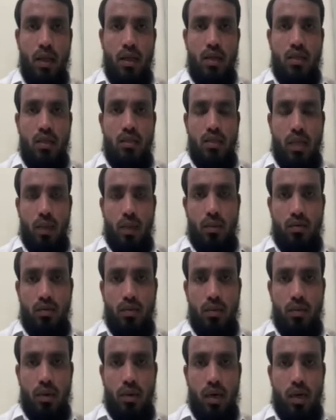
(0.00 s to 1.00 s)
stem of
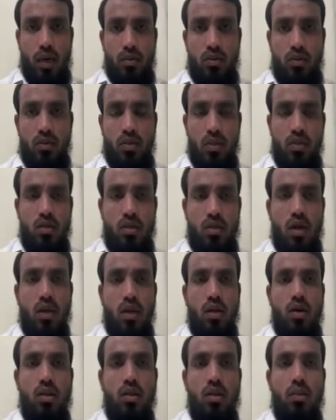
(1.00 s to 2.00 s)
the plant. So these are
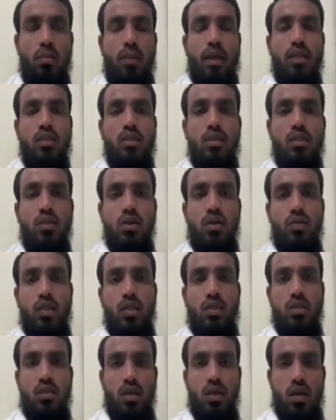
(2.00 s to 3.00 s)
on the basis of
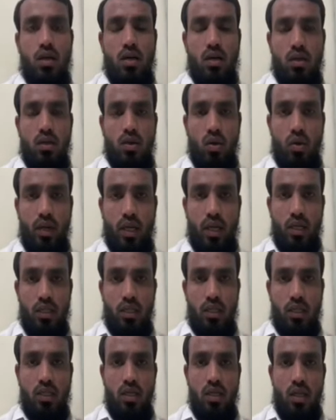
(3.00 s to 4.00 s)
the
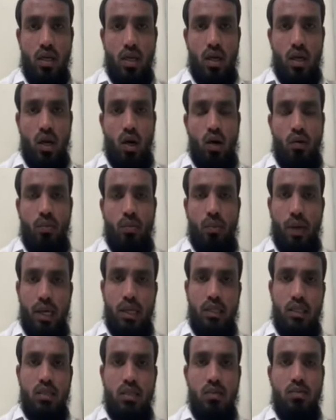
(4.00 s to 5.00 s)
location of
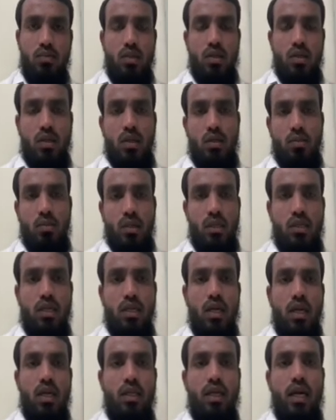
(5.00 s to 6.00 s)
meristem.
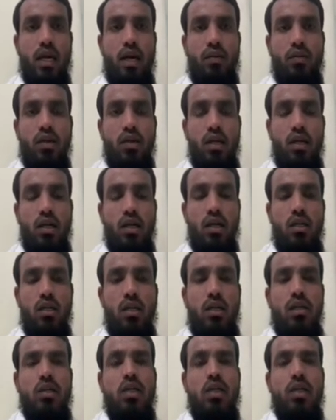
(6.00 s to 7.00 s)
Basically they are having a
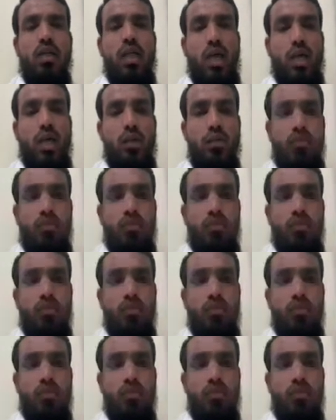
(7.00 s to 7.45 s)
3 type.